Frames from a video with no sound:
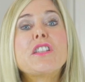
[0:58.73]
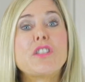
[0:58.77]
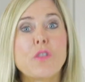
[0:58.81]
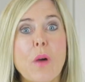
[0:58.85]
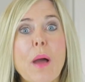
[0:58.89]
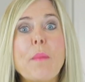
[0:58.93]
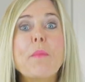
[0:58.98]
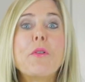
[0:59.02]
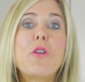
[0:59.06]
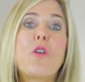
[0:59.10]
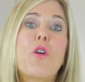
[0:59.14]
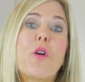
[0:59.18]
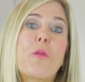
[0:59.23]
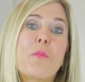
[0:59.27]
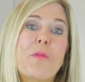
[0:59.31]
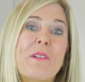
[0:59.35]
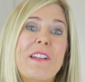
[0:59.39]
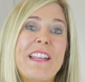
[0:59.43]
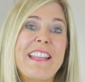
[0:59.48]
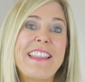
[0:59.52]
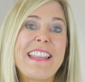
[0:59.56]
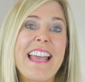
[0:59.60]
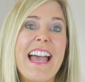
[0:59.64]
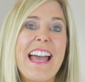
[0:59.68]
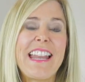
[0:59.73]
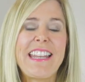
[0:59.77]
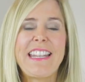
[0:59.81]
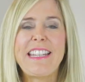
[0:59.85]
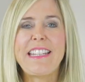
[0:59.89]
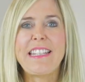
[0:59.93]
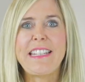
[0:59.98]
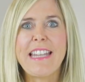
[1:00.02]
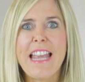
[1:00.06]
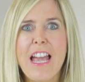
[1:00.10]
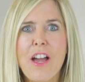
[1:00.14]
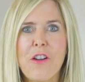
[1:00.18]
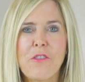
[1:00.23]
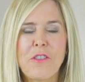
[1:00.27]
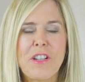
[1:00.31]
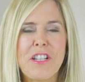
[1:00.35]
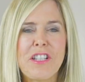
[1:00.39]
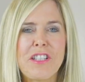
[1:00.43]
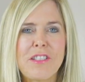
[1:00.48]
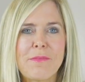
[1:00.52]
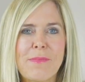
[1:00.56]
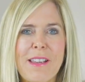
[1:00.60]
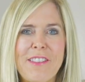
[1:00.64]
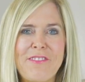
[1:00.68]
So I'm incorporating that now
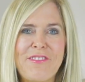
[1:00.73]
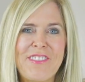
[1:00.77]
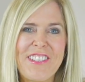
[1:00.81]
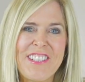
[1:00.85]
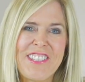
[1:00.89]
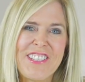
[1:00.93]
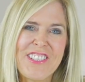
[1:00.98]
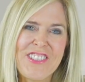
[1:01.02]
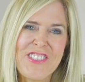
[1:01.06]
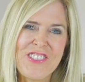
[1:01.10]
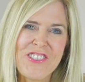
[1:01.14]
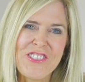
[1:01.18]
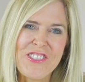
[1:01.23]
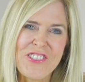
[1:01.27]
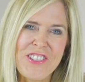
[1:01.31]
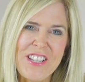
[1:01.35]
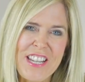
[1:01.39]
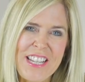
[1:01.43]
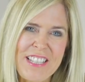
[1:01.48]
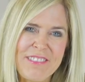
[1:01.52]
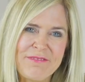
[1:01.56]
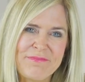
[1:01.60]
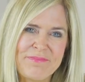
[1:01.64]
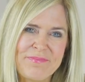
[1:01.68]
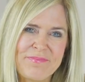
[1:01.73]
into my fitness journey.